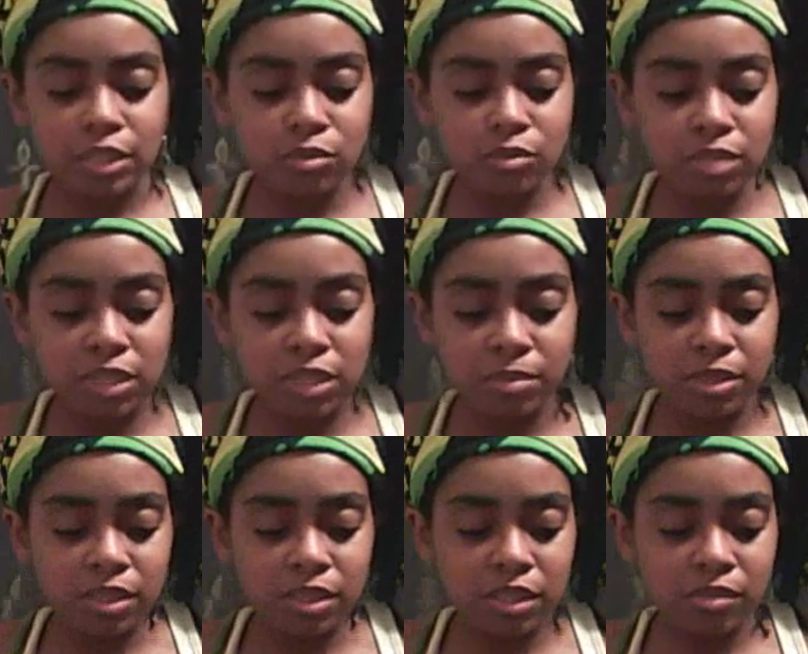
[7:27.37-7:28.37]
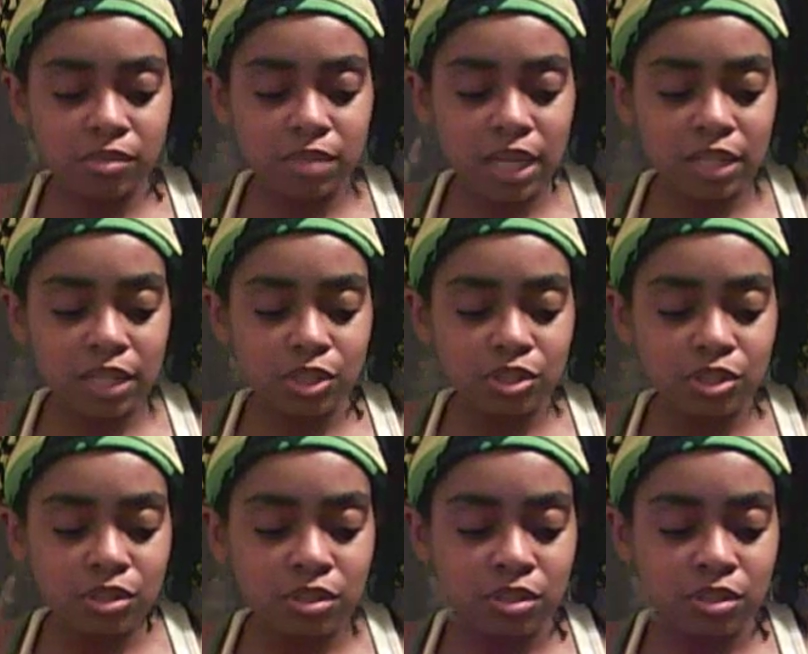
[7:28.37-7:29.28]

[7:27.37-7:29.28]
Not too deep, just a little notch.